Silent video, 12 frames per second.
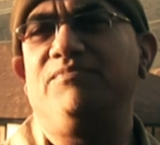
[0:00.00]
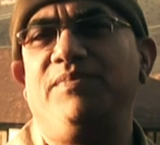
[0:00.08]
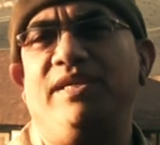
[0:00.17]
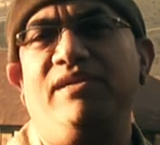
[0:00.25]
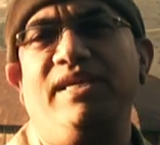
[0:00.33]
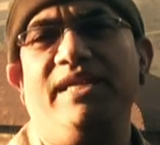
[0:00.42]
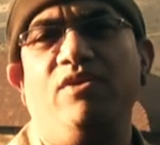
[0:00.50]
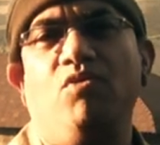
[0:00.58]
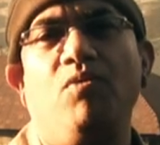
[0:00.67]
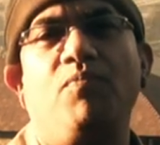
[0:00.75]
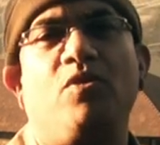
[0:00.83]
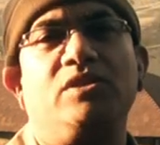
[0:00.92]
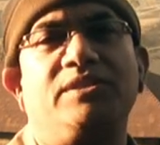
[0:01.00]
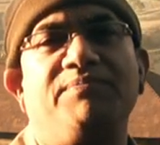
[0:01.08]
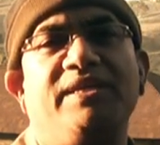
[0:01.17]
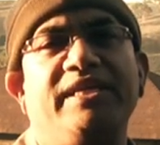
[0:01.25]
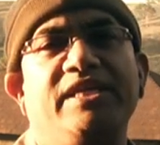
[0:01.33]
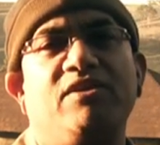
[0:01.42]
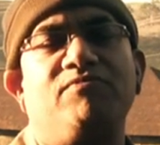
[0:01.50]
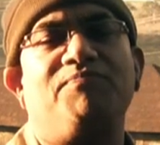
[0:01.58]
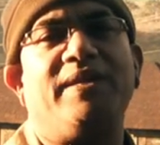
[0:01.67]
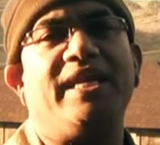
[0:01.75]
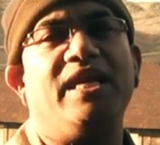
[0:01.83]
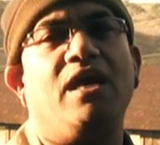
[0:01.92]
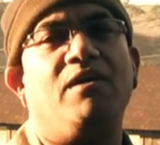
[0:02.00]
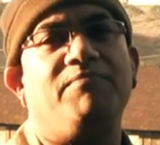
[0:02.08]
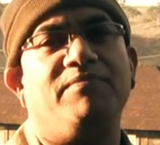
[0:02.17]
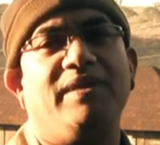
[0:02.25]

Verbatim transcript: barely no possibility of picking up